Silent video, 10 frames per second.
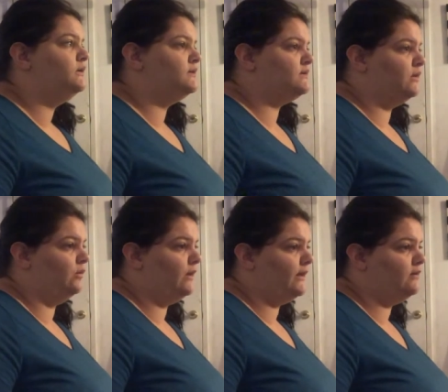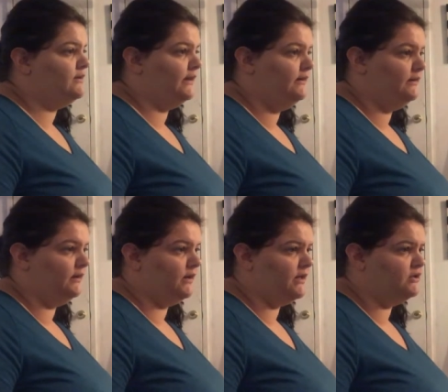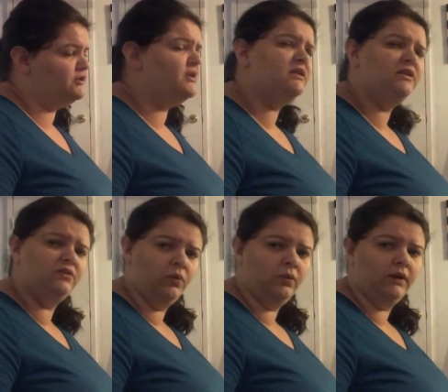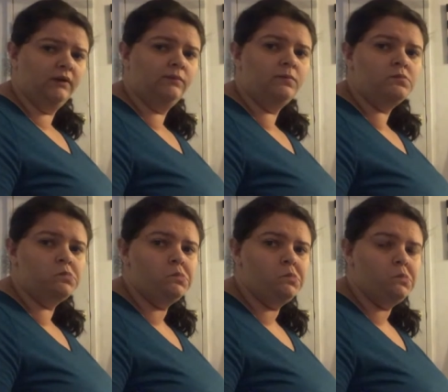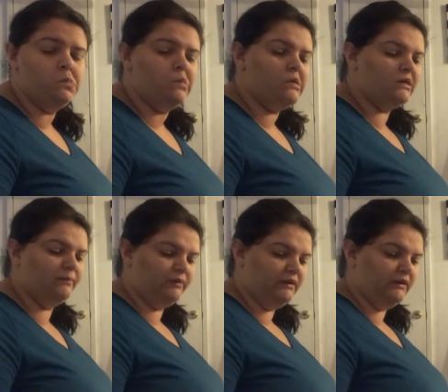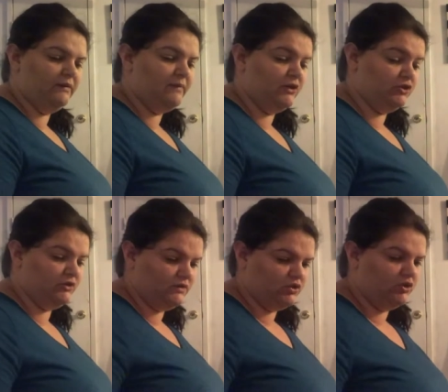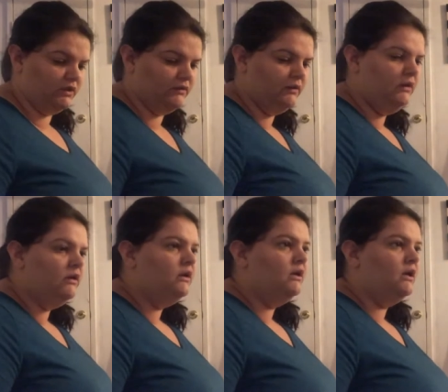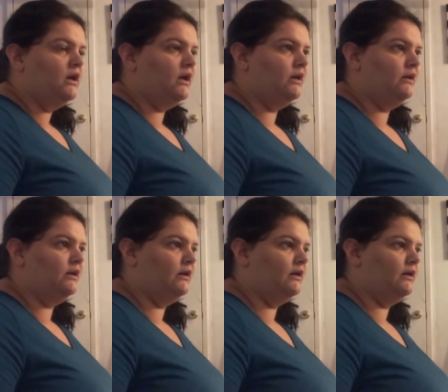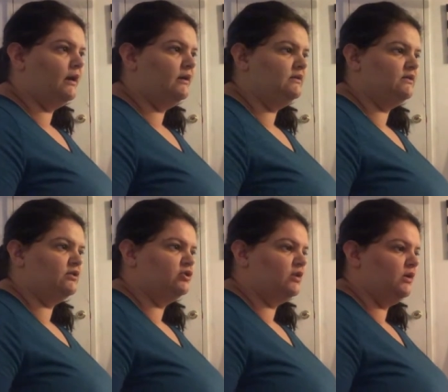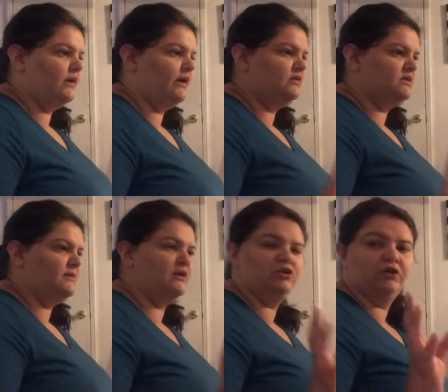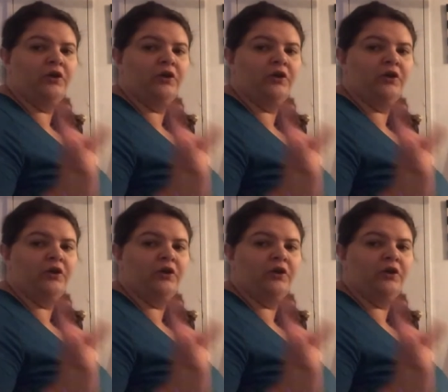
So I go down there and shut the door completely, make sure it's shut. And then I searched the whole house to make sure